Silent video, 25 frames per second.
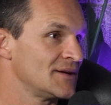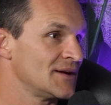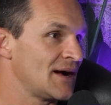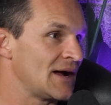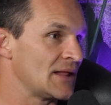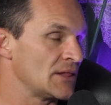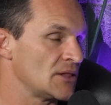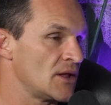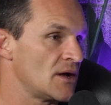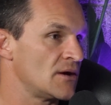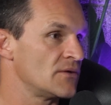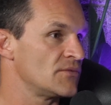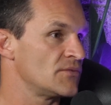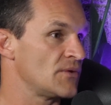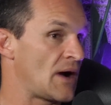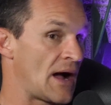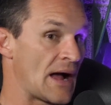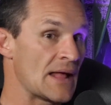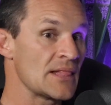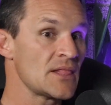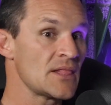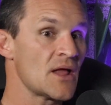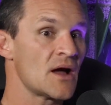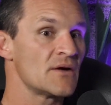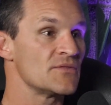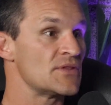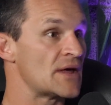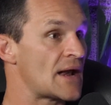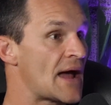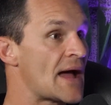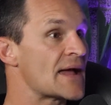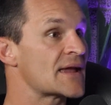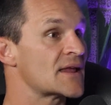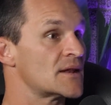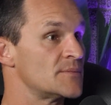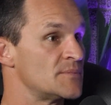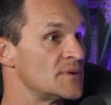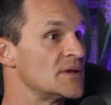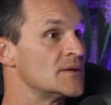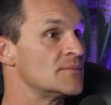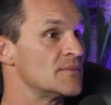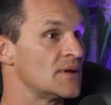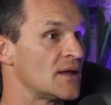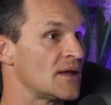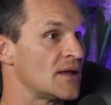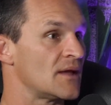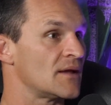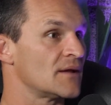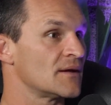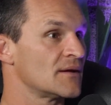I love that I get to be
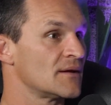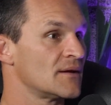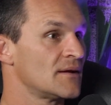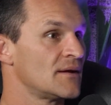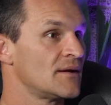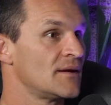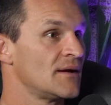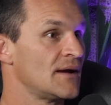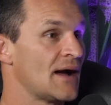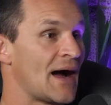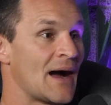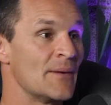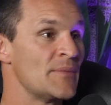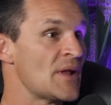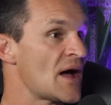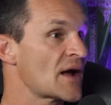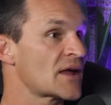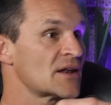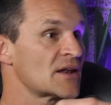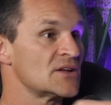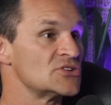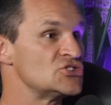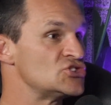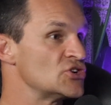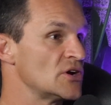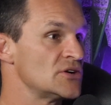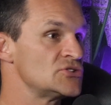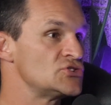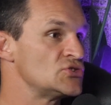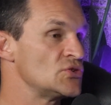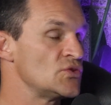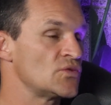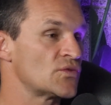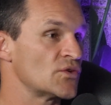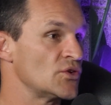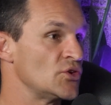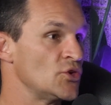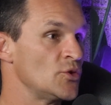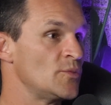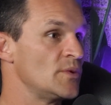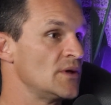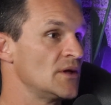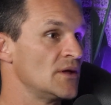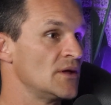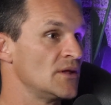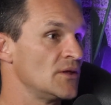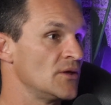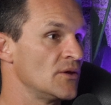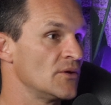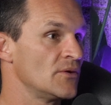me. Yeah. I'm not going to judge you for you
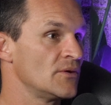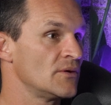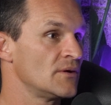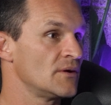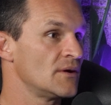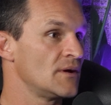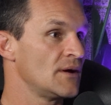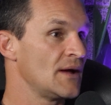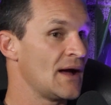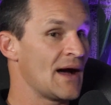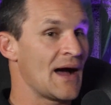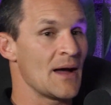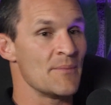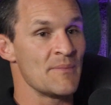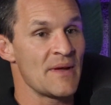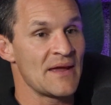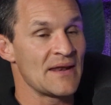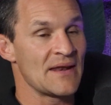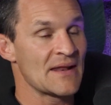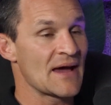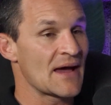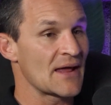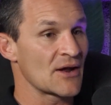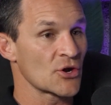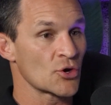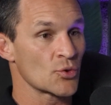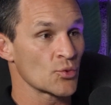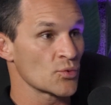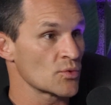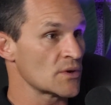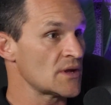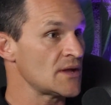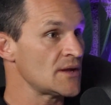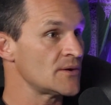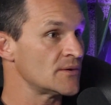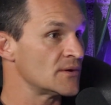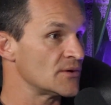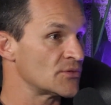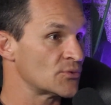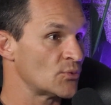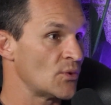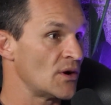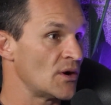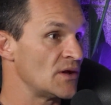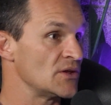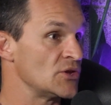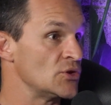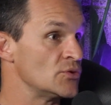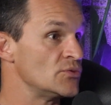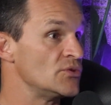being you. I may not agree with
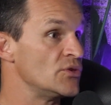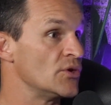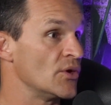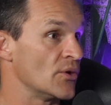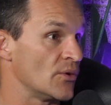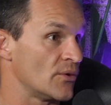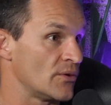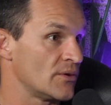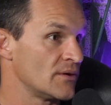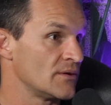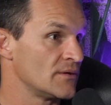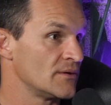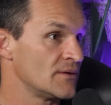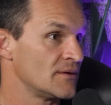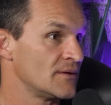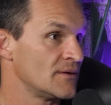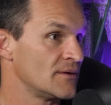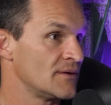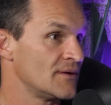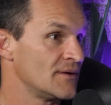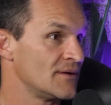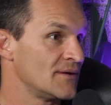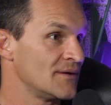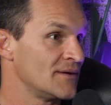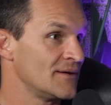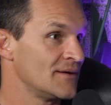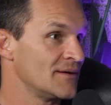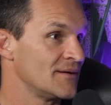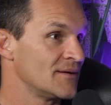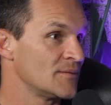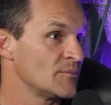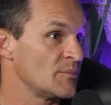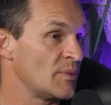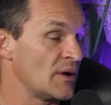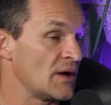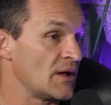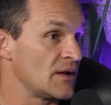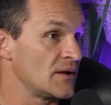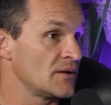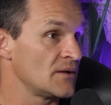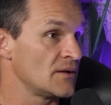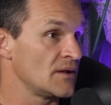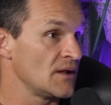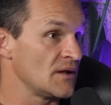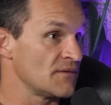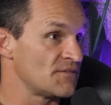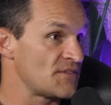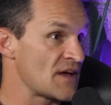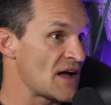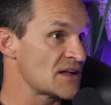what you do. Yeah. But
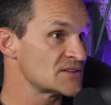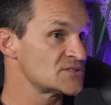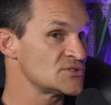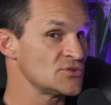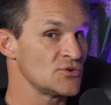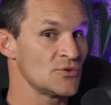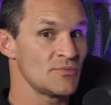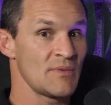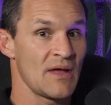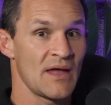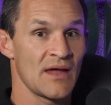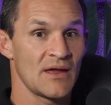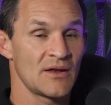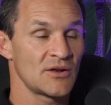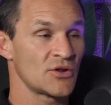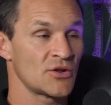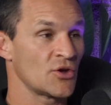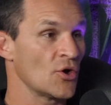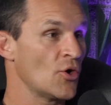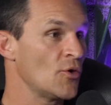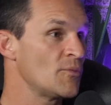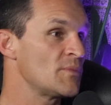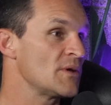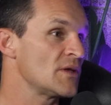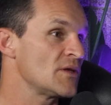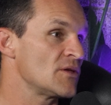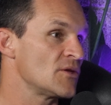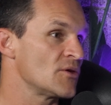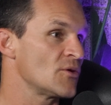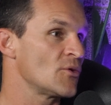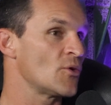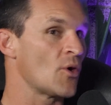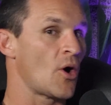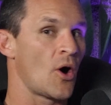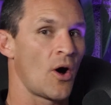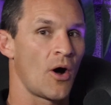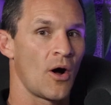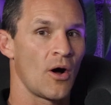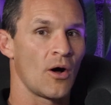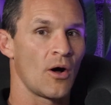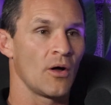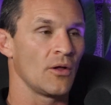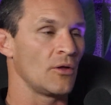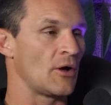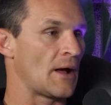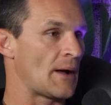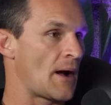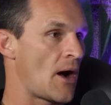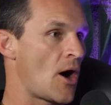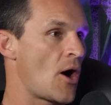if that's you, man, go be you
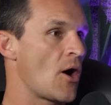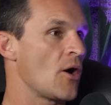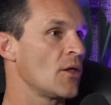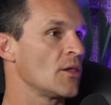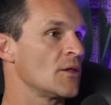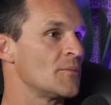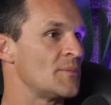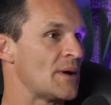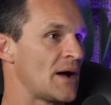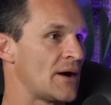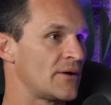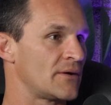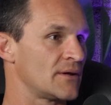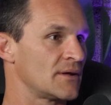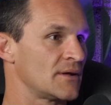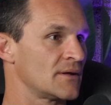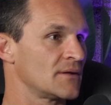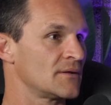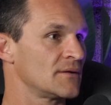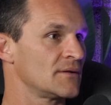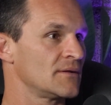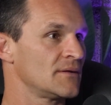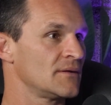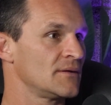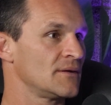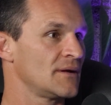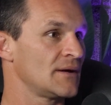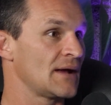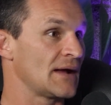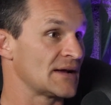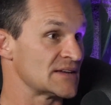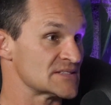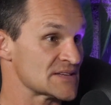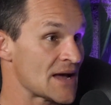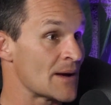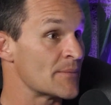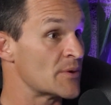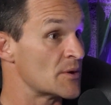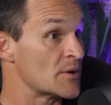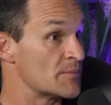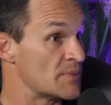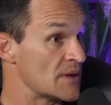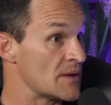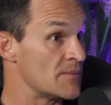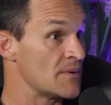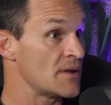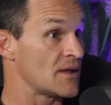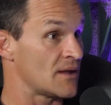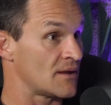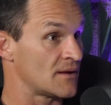all about it. Because I'm going to
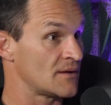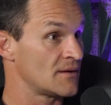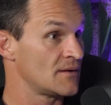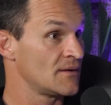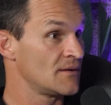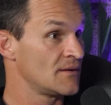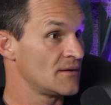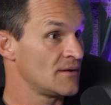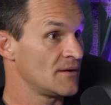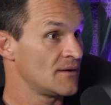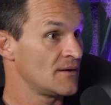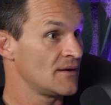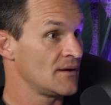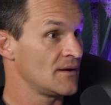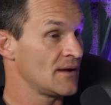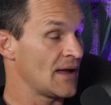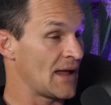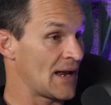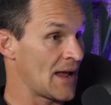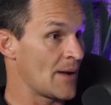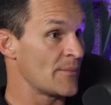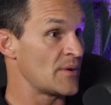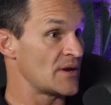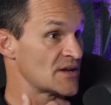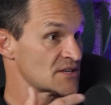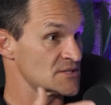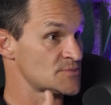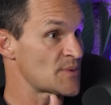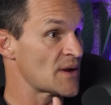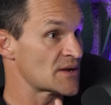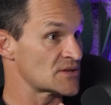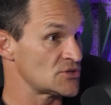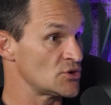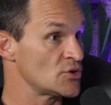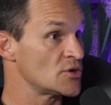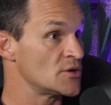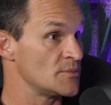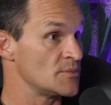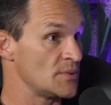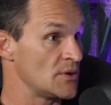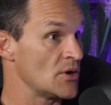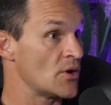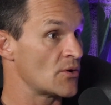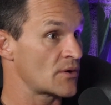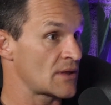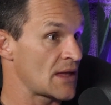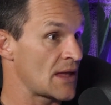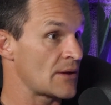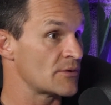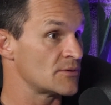be me. Yeah. And I'm going to expect you to be
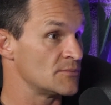okay